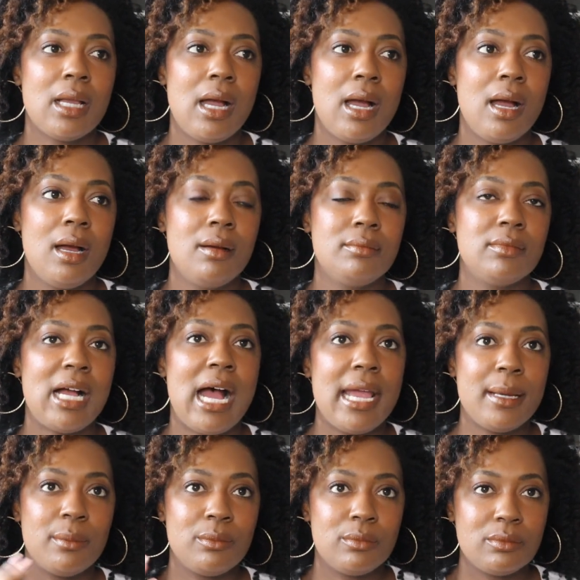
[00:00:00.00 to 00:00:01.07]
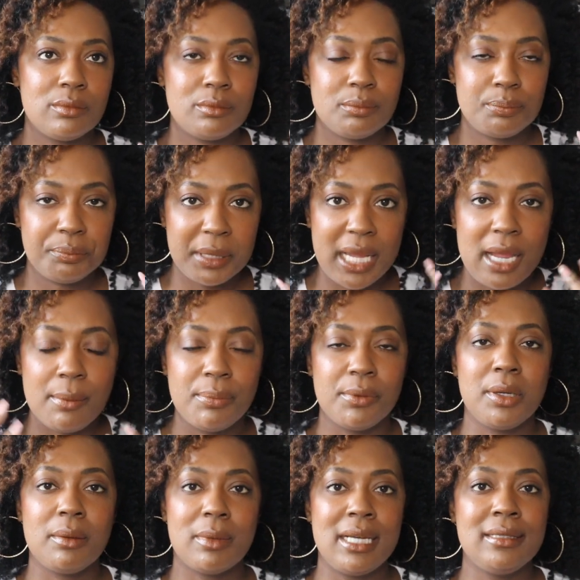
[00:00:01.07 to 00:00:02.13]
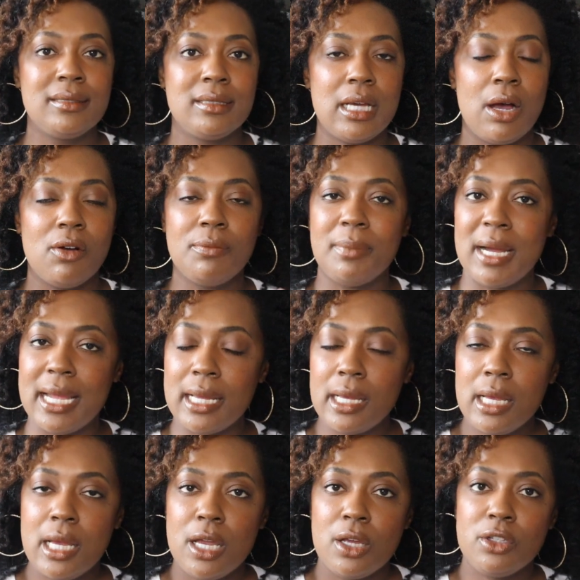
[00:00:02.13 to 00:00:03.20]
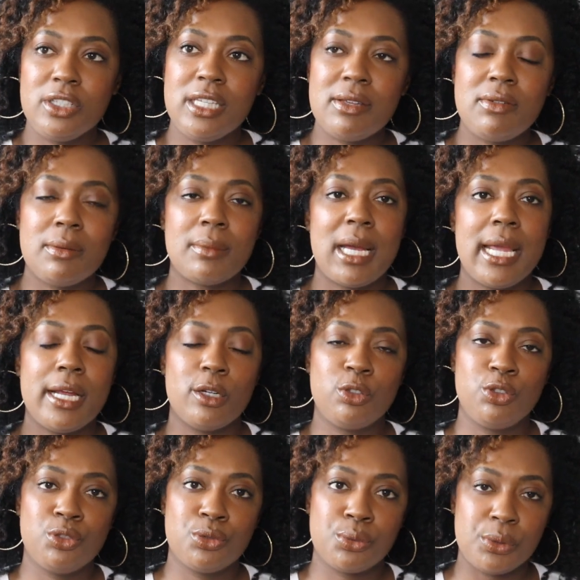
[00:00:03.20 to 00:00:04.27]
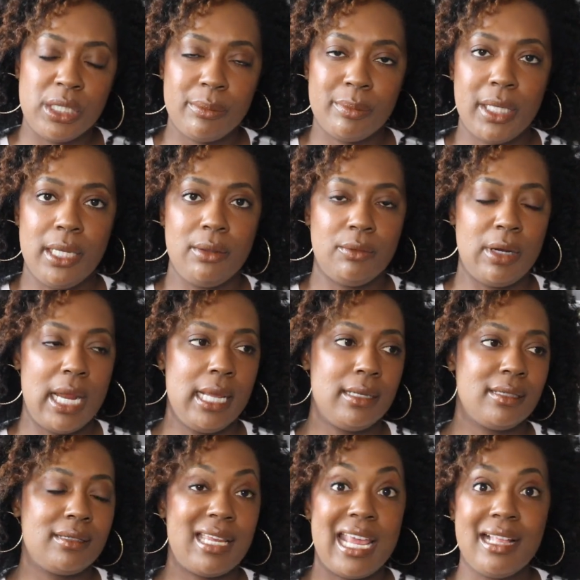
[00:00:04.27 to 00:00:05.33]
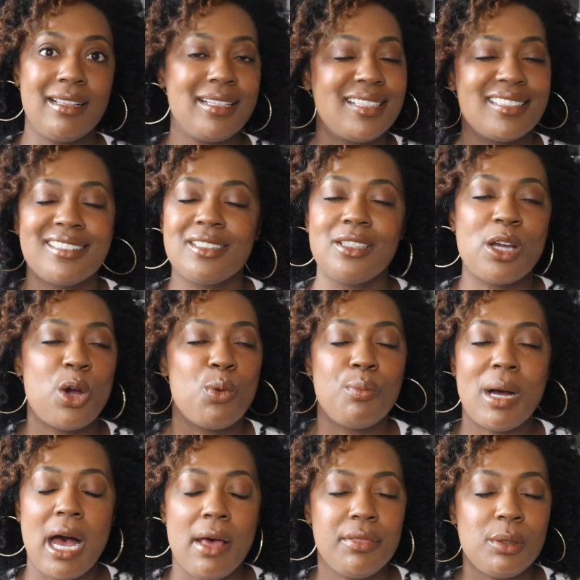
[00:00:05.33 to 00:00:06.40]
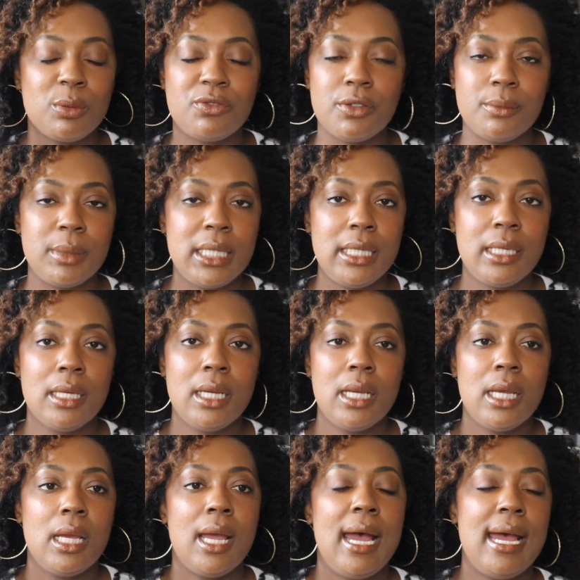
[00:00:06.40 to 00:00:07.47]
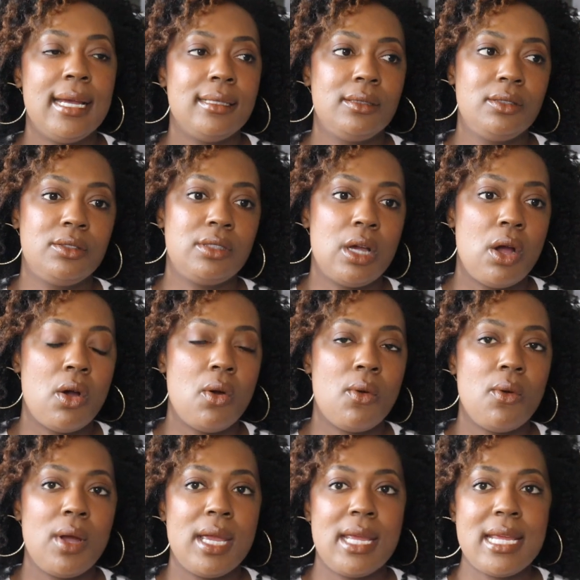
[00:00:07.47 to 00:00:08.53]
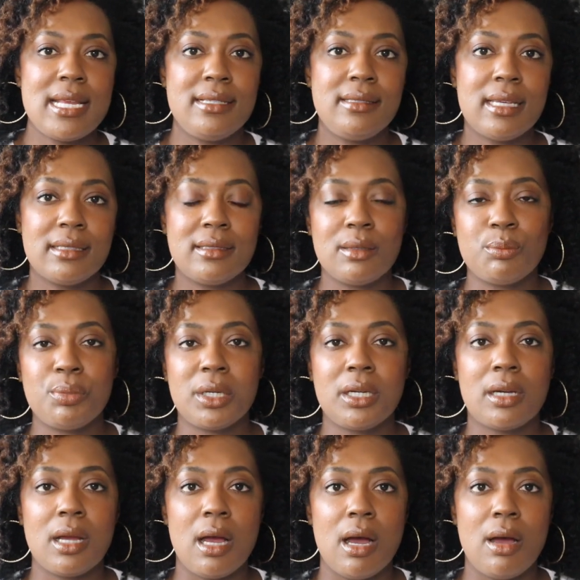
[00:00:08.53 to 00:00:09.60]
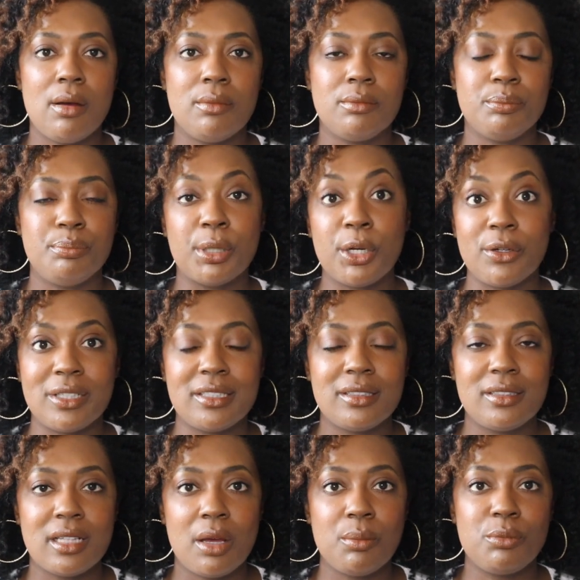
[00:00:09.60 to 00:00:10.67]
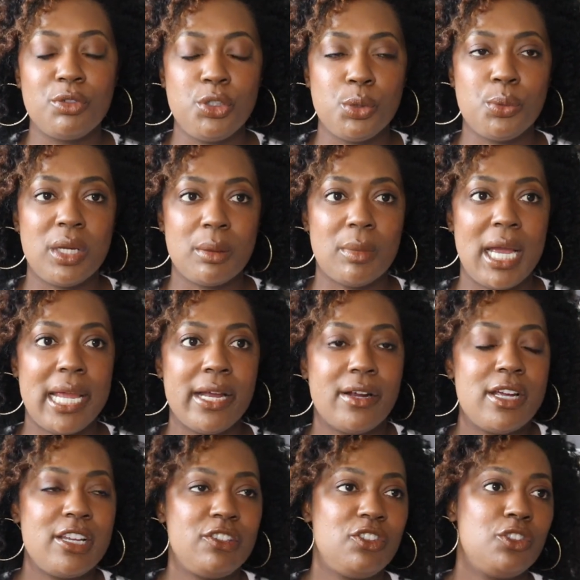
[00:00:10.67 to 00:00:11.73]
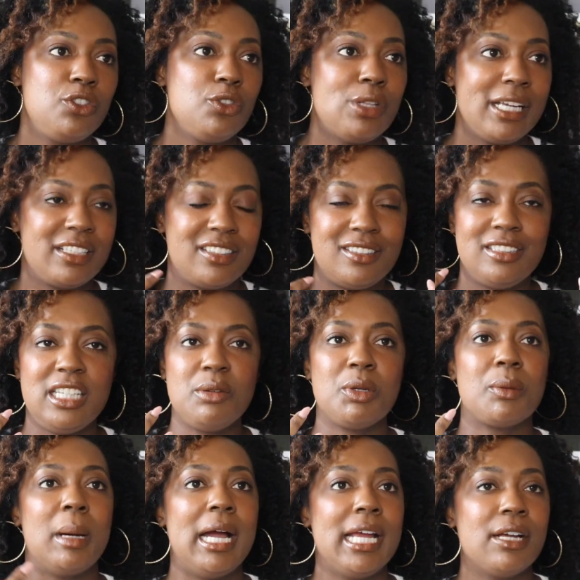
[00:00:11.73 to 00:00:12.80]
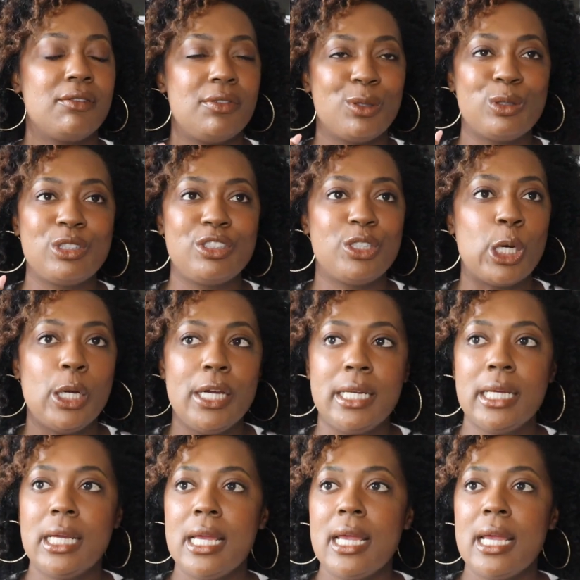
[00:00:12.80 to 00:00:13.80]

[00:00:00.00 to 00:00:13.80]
I am pampering myself by giving my hair treatment, right? Detangling is no bother for me, and so it doesn't become burdensome doing my hair. It's like steaming my hair feels good.